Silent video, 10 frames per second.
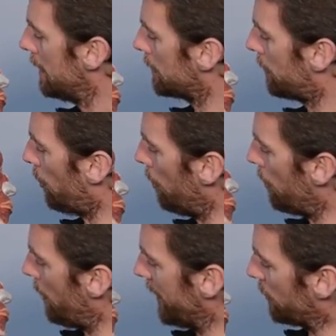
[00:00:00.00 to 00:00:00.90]
to form
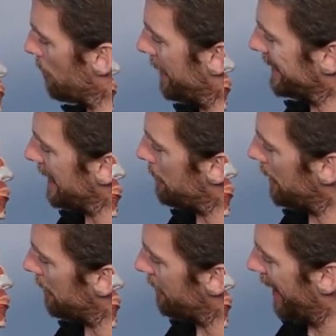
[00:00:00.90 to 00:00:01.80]
the
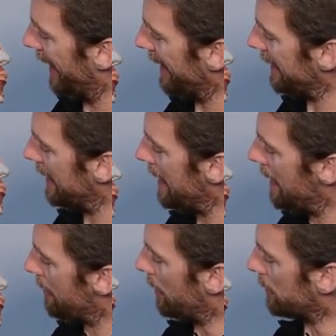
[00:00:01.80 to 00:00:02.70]
retromandibular vein
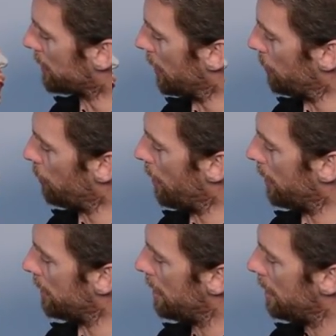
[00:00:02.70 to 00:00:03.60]
that is going to
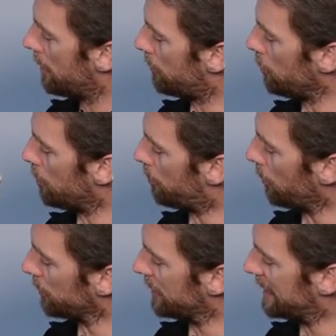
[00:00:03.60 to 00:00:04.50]
run through the
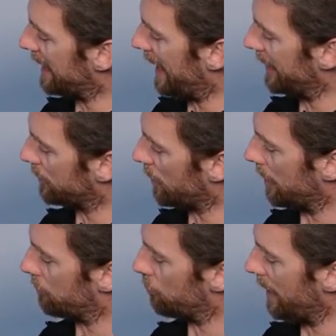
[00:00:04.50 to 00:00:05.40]
parotid gland and
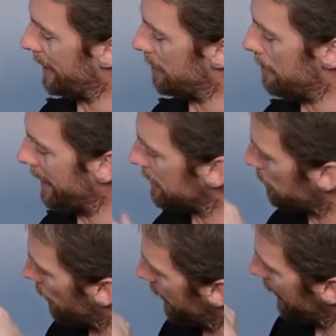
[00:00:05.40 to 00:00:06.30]
kind of round the
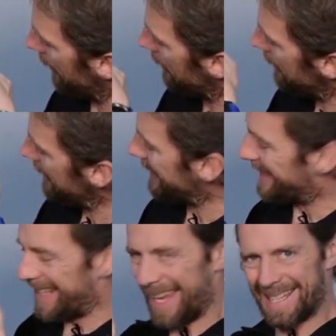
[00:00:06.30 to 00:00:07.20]
mandible here
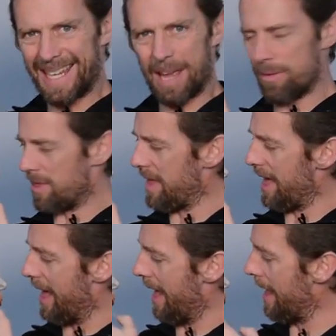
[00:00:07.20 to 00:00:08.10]
to get down
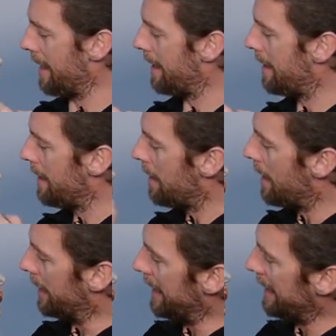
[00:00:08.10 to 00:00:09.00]
there.
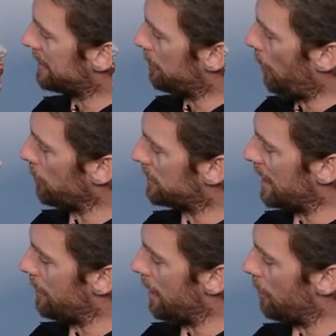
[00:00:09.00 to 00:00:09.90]
And here's the
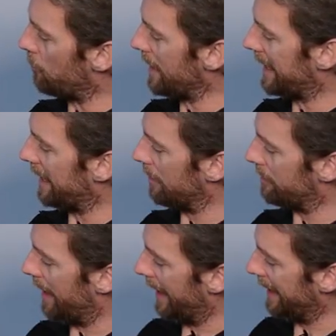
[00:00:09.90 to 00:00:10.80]
posterior auricular
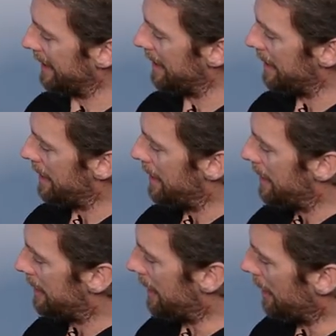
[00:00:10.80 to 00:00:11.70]
vein.
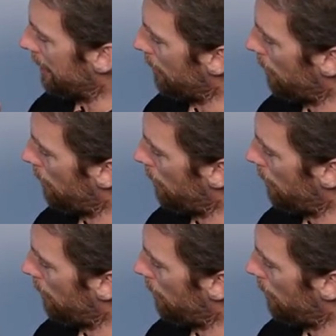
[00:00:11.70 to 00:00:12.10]
Now